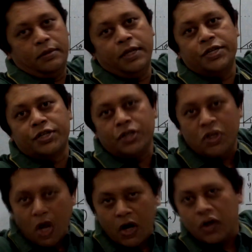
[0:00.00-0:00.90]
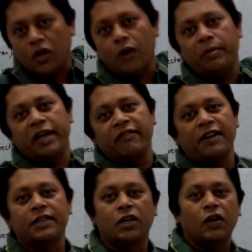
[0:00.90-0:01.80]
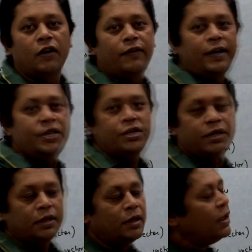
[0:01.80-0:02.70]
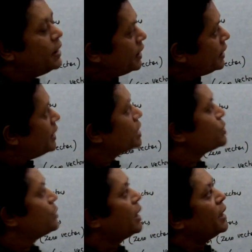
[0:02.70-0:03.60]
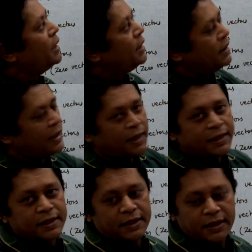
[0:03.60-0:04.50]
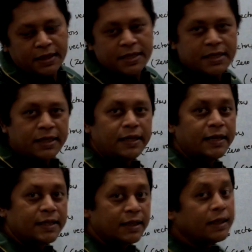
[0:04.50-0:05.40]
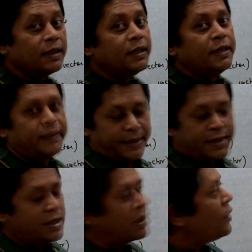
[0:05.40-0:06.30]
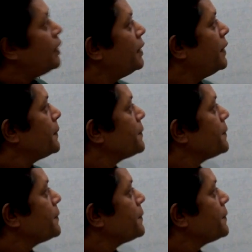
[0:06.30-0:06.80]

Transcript: is not obeying vector law of addition, and that's why that is considered as a tensor quantity.